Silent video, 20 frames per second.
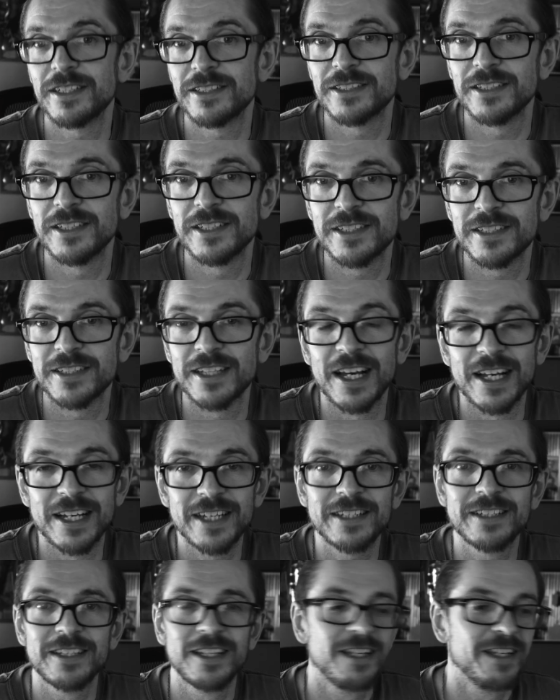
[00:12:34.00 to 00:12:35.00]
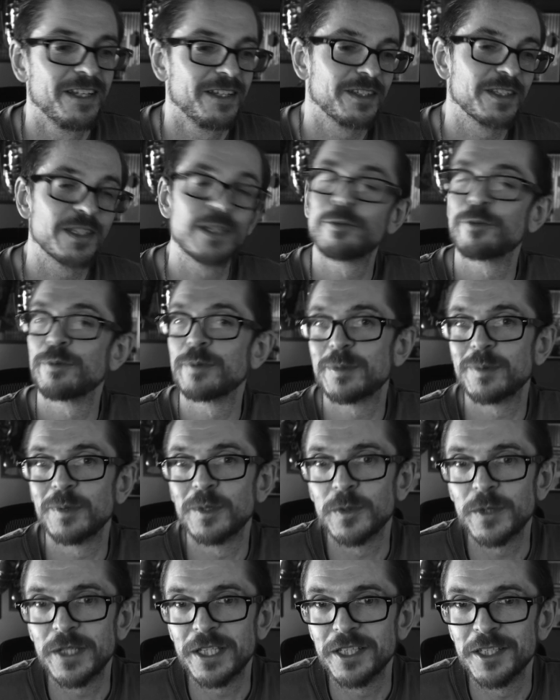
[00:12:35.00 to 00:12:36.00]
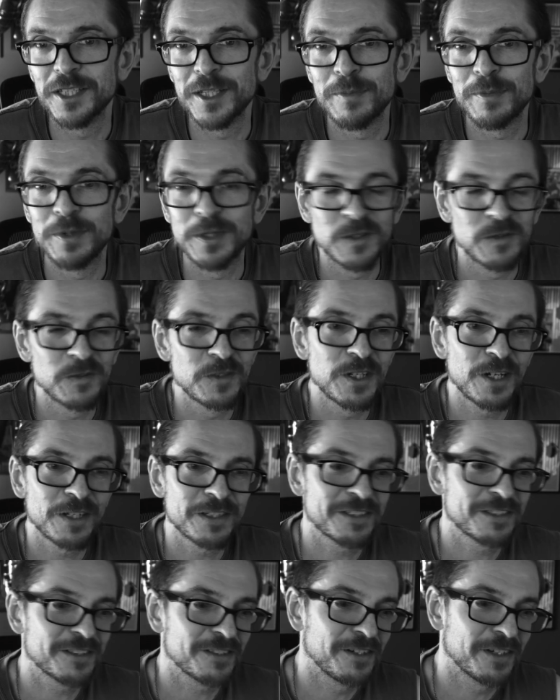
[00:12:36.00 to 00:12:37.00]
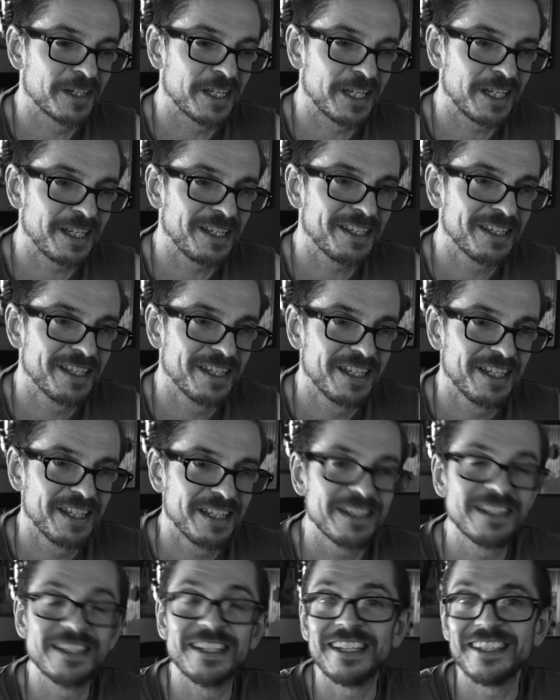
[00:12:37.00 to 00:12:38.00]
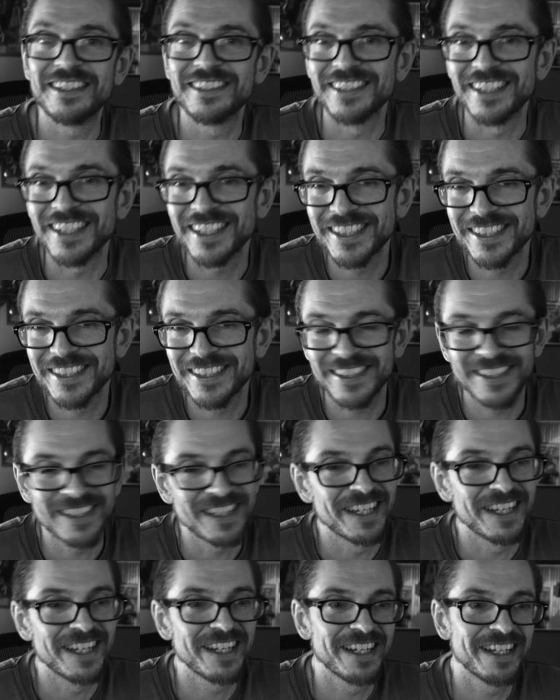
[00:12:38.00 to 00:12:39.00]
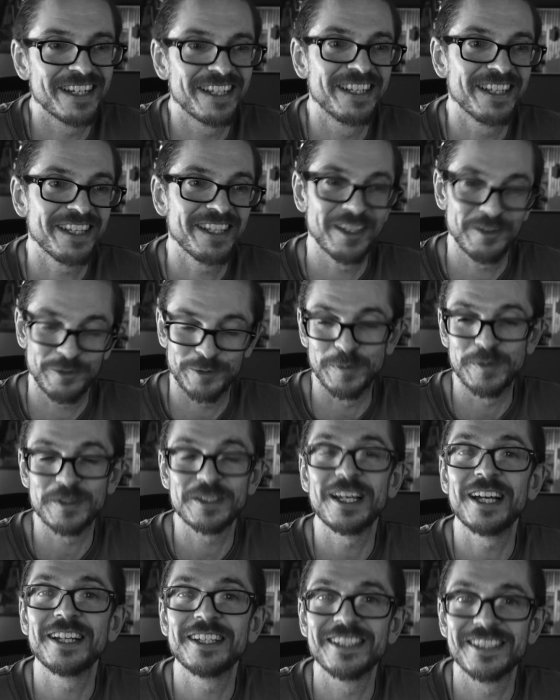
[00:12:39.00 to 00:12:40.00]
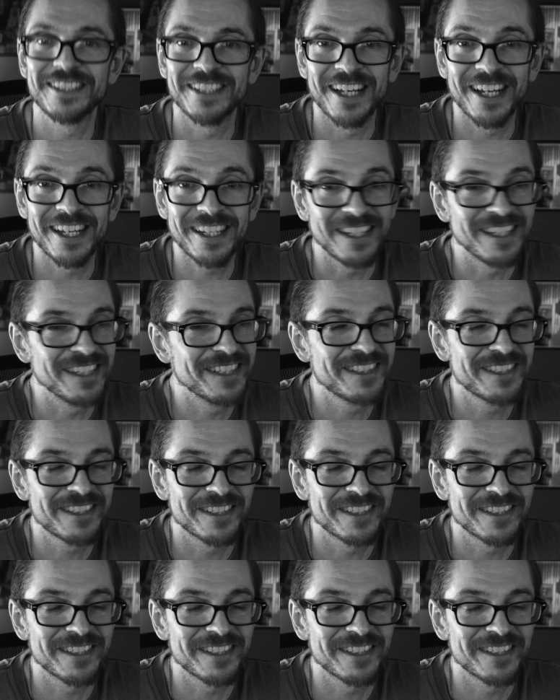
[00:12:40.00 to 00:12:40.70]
as an aside, the difference between the numbers of dots on a D6 from side to side is